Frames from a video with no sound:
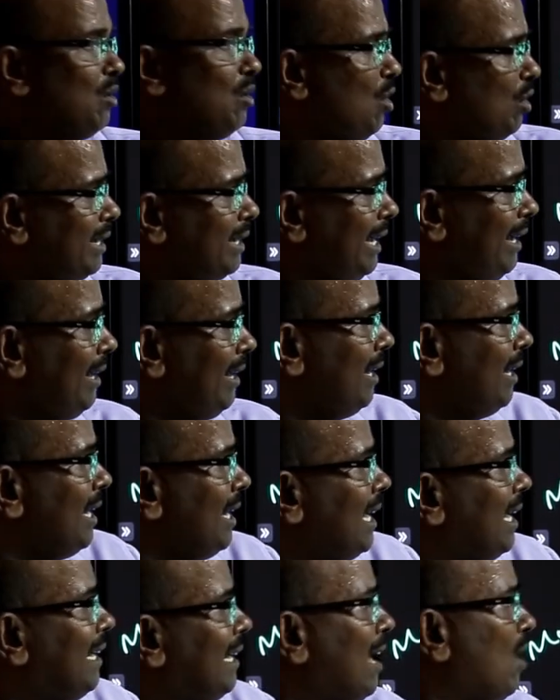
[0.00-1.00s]
Okay.
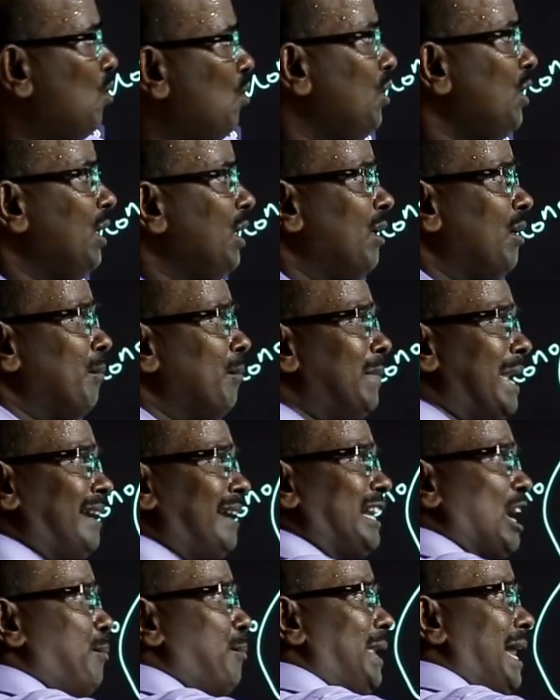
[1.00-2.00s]
Now, blood
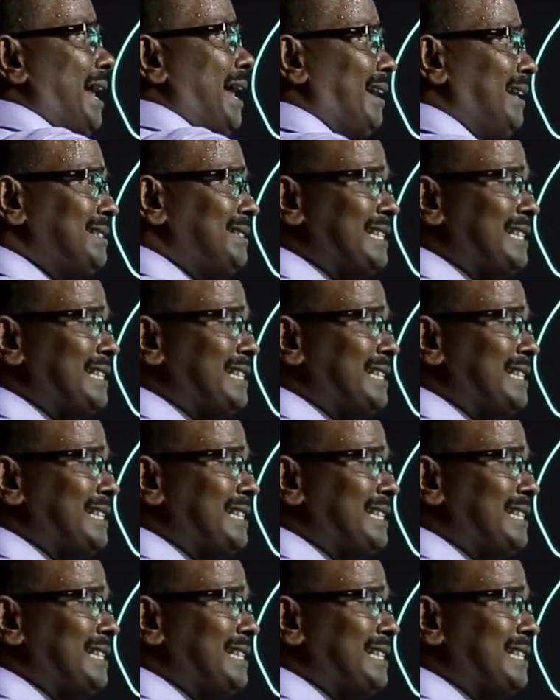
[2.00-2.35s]
capillaries